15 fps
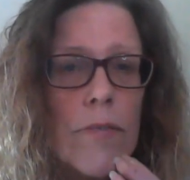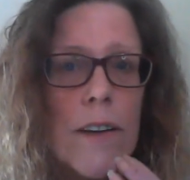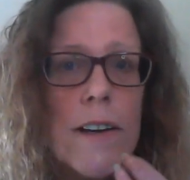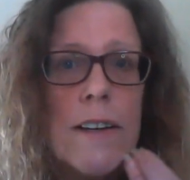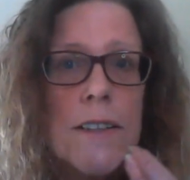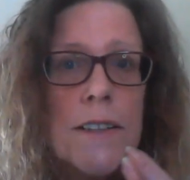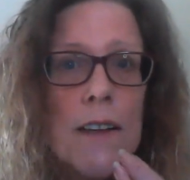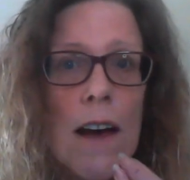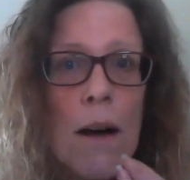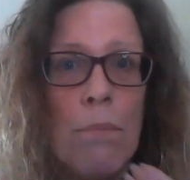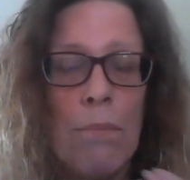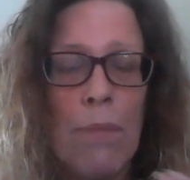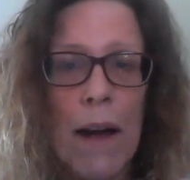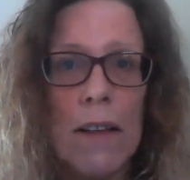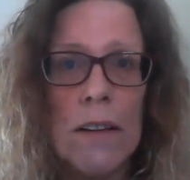is a
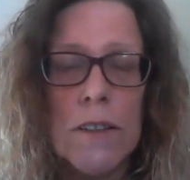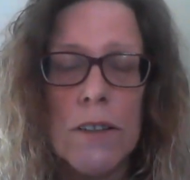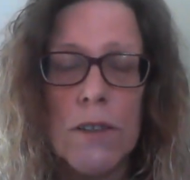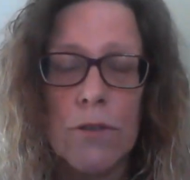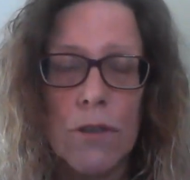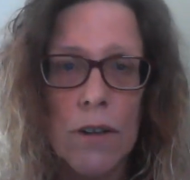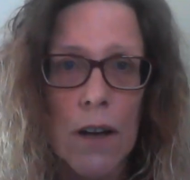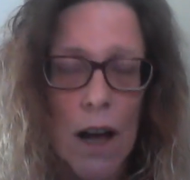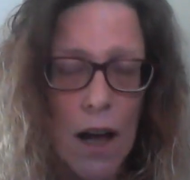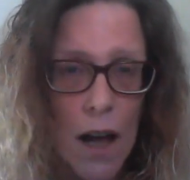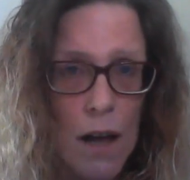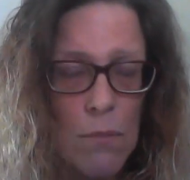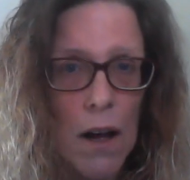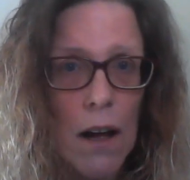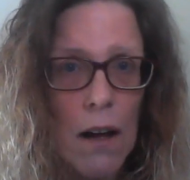balance through
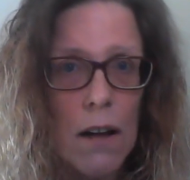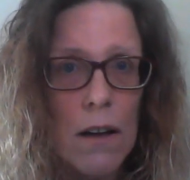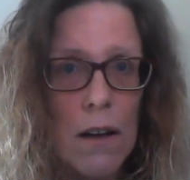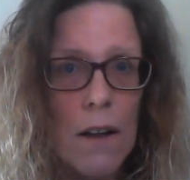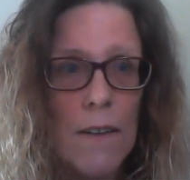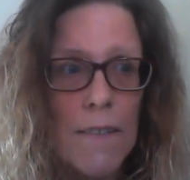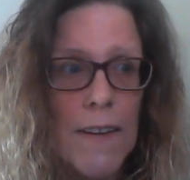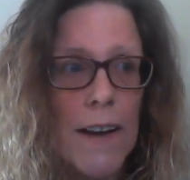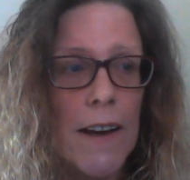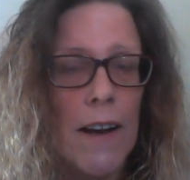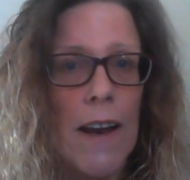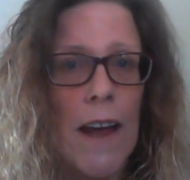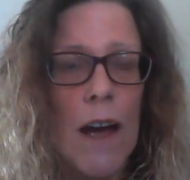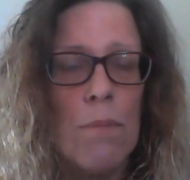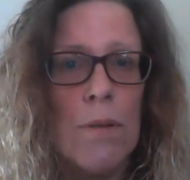karma that can
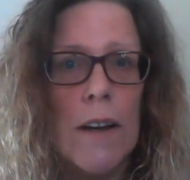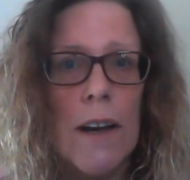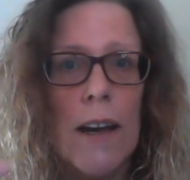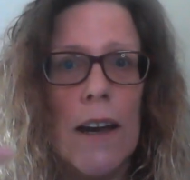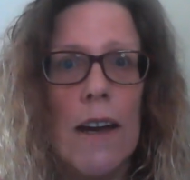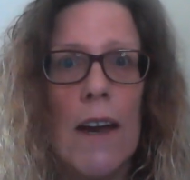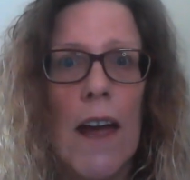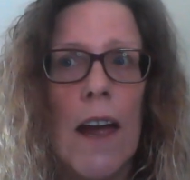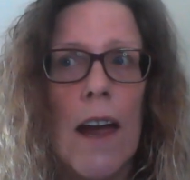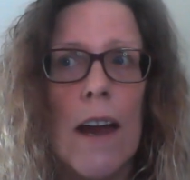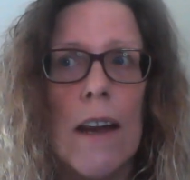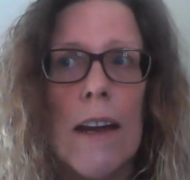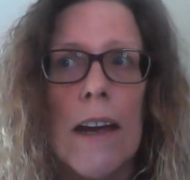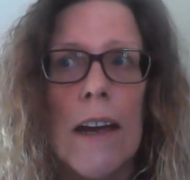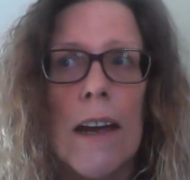happen in
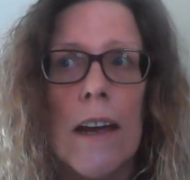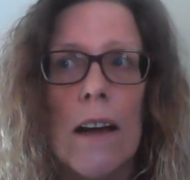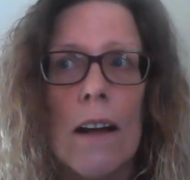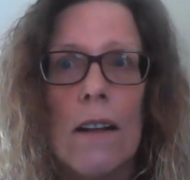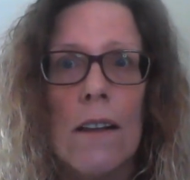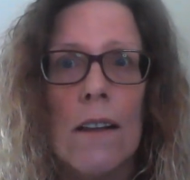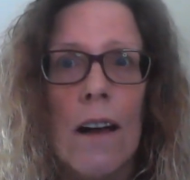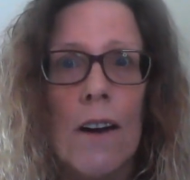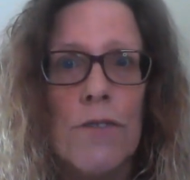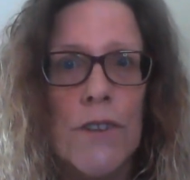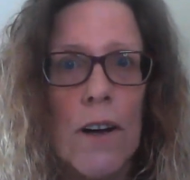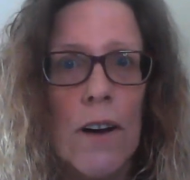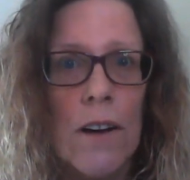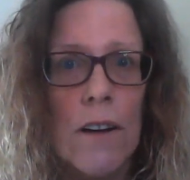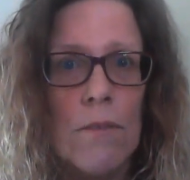any
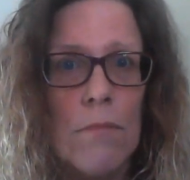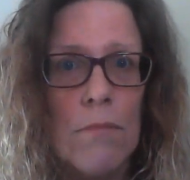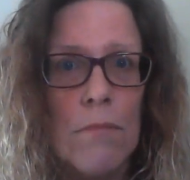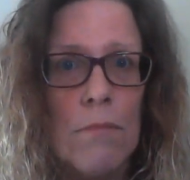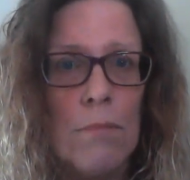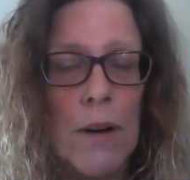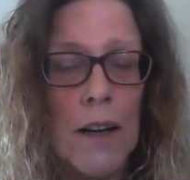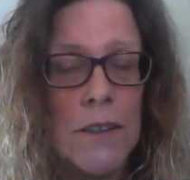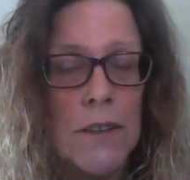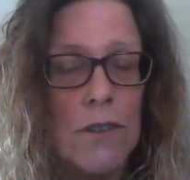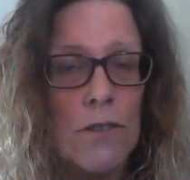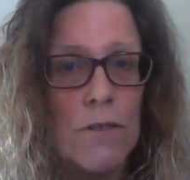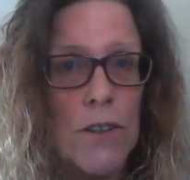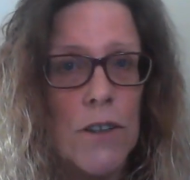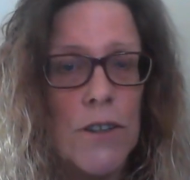lifetime, past
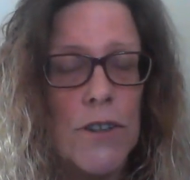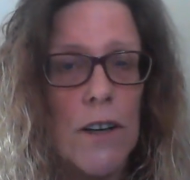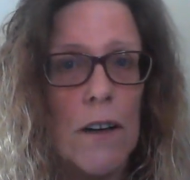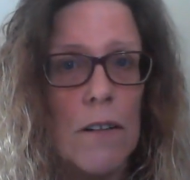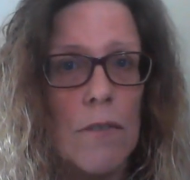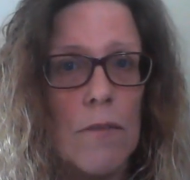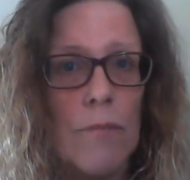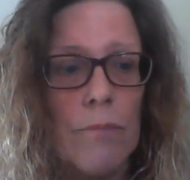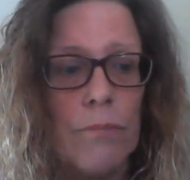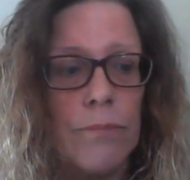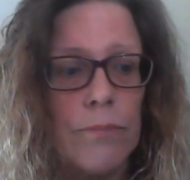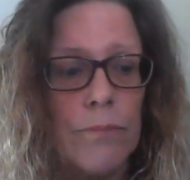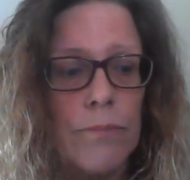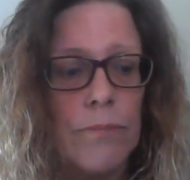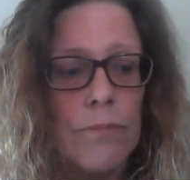or future.
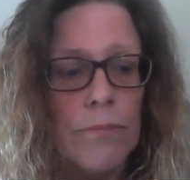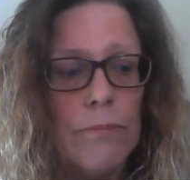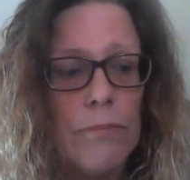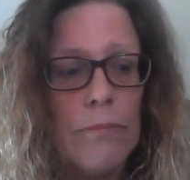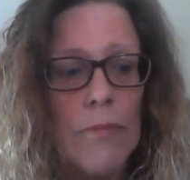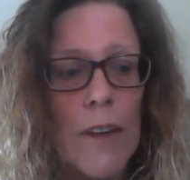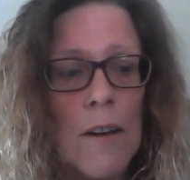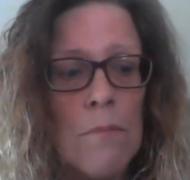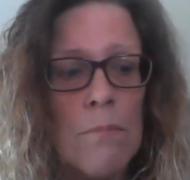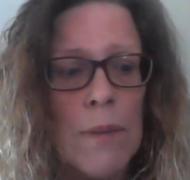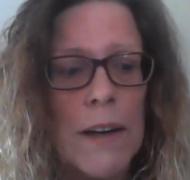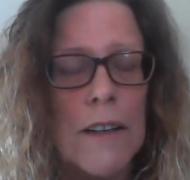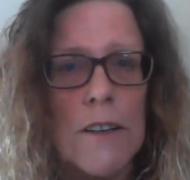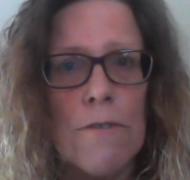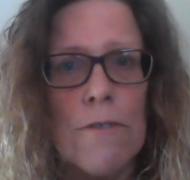
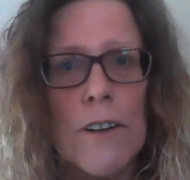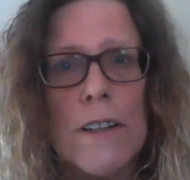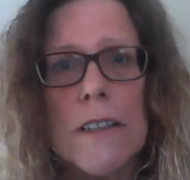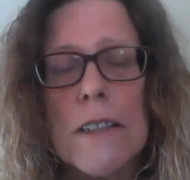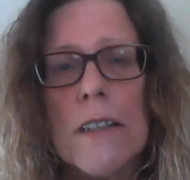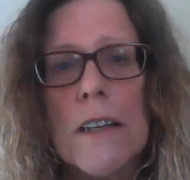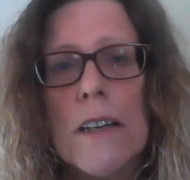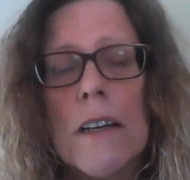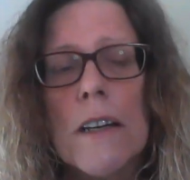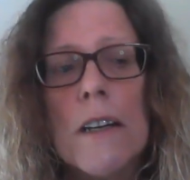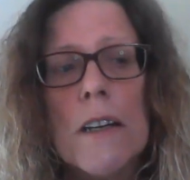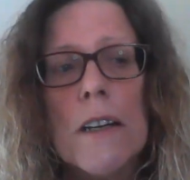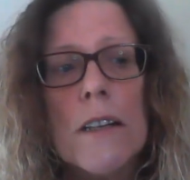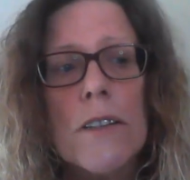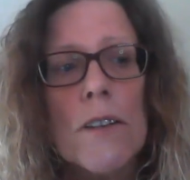Big difference.
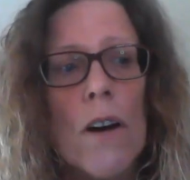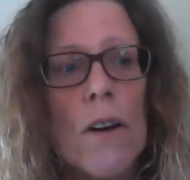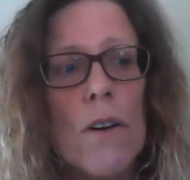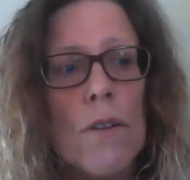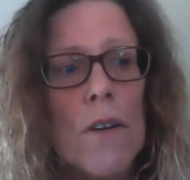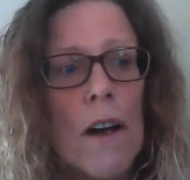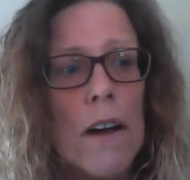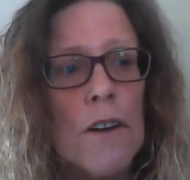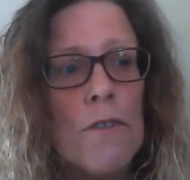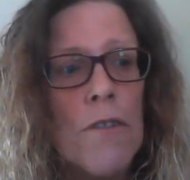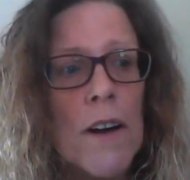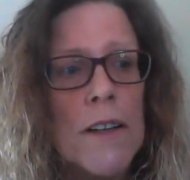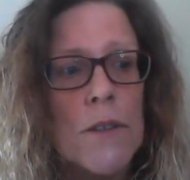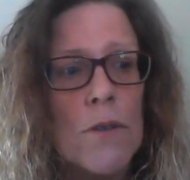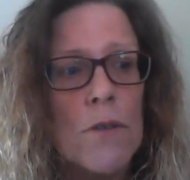So if
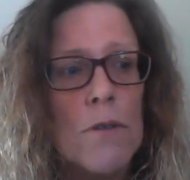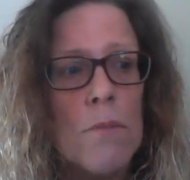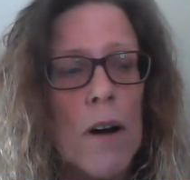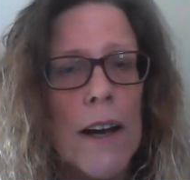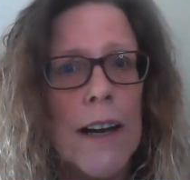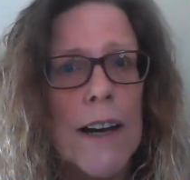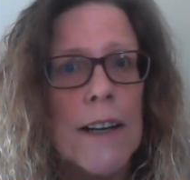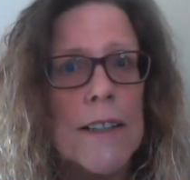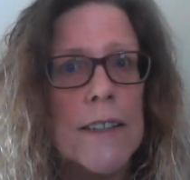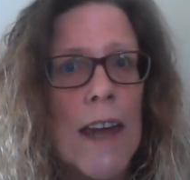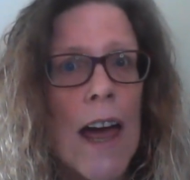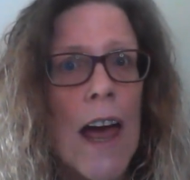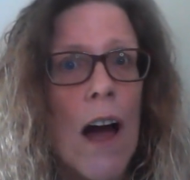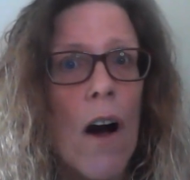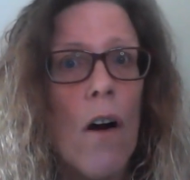I saw my ex
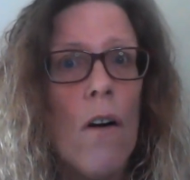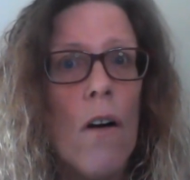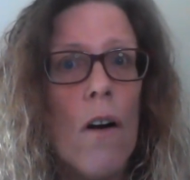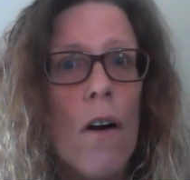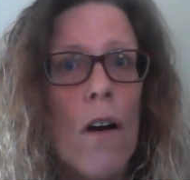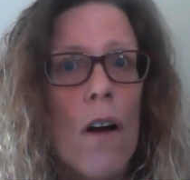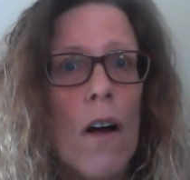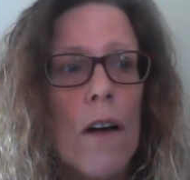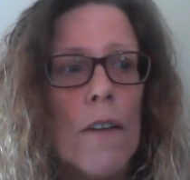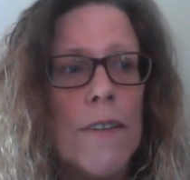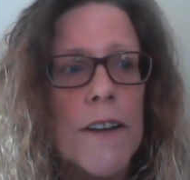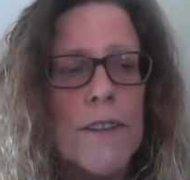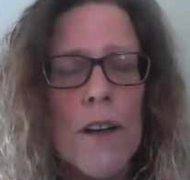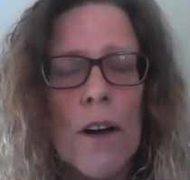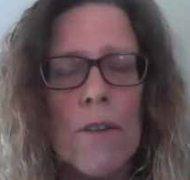now,
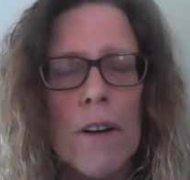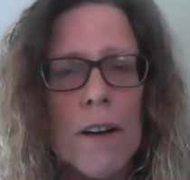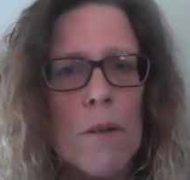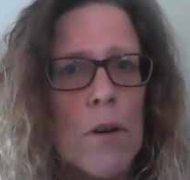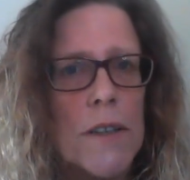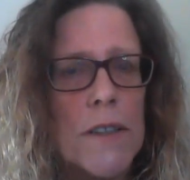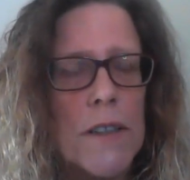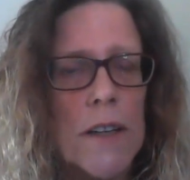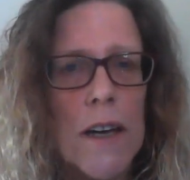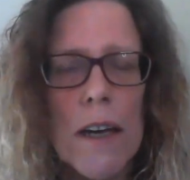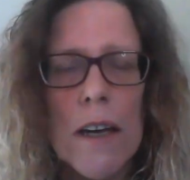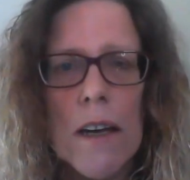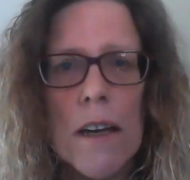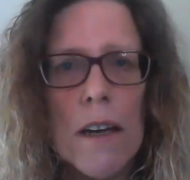there's no animosity,